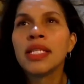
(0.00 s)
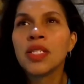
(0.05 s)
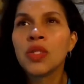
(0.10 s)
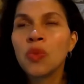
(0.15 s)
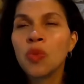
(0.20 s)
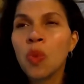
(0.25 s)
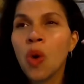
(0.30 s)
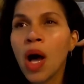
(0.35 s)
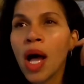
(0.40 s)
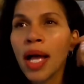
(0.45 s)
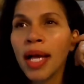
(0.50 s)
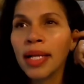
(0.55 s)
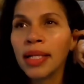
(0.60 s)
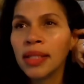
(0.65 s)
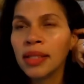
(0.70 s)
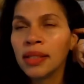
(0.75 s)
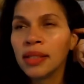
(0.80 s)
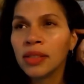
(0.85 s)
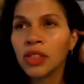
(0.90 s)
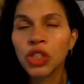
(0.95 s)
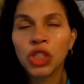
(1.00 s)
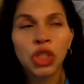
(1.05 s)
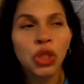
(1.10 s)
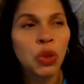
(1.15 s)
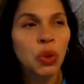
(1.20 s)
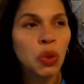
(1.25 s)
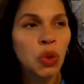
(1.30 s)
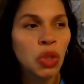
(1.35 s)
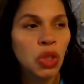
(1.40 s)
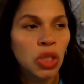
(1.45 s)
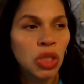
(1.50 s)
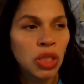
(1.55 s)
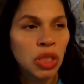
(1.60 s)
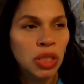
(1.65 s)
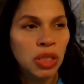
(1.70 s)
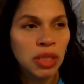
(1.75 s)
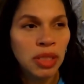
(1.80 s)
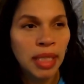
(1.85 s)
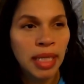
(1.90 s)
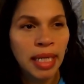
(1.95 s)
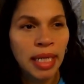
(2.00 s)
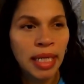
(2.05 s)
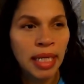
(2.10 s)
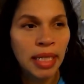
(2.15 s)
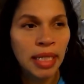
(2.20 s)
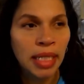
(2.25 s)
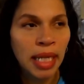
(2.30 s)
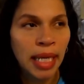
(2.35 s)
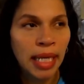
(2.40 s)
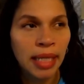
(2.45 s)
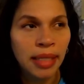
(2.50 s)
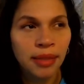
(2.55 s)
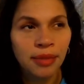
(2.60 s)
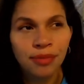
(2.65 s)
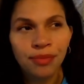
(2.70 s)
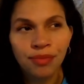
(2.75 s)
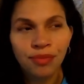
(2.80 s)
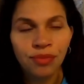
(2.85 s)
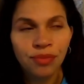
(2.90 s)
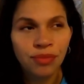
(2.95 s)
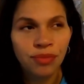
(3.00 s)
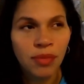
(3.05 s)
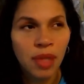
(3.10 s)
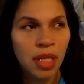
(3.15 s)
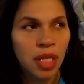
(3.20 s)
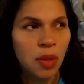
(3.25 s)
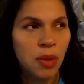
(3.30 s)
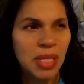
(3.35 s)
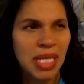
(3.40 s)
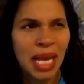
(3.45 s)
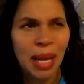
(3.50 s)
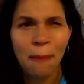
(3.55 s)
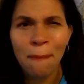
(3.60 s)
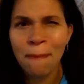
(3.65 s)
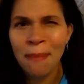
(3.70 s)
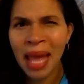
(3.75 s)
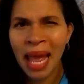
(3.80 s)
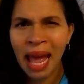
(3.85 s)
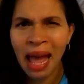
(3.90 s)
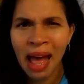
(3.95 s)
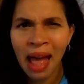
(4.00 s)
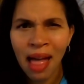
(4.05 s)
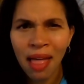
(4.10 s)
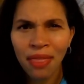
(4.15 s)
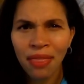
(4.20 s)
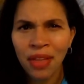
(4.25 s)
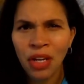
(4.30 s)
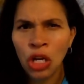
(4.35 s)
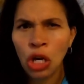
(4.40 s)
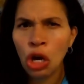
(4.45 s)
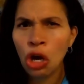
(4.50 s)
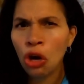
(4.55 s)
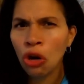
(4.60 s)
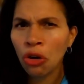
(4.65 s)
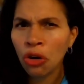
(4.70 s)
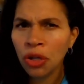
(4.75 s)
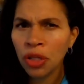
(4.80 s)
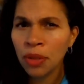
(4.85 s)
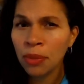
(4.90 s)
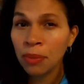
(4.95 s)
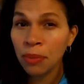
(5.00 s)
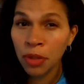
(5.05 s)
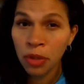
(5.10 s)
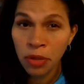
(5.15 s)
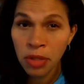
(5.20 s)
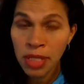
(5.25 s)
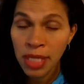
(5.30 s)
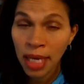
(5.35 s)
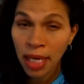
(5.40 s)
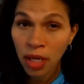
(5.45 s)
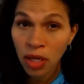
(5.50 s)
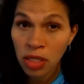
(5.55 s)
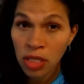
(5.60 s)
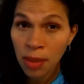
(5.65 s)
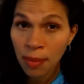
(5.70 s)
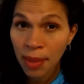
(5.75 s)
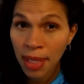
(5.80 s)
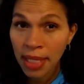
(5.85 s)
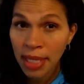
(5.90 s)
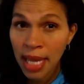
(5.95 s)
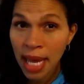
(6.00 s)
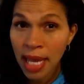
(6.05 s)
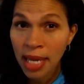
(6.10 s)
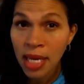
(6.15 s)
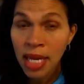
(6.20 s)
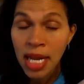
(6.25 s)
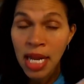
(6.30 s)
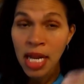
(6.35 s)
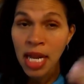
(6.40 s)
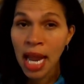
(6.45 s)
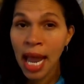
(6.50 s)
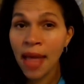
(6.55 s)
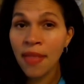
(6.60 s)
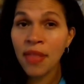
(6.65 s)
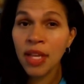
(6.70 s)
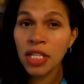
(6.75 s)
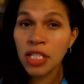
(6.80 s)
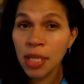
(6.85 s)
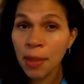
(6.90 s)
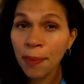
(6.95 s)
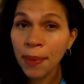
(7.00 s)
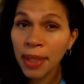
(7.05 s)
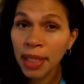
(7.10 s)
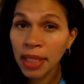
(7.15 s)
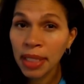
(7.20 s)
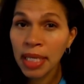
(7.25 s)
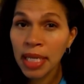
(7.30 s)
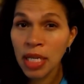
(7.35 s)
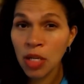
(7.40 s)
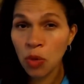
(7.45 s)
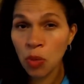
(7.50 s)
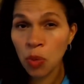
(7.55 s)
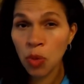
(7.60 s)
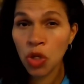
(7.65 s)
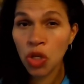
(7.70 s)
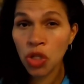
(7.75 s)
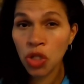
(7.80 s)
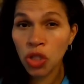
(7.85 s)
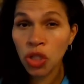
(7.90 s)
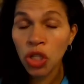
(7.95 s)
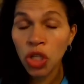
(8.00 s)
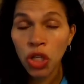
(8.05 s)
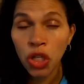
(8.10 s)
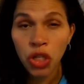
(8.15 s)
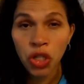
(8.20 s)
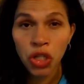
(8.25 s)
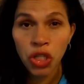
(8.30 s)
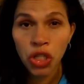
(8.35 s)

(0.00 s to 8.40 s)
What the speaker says: this one school did I think it was like math and art and music or something like that, and they typically will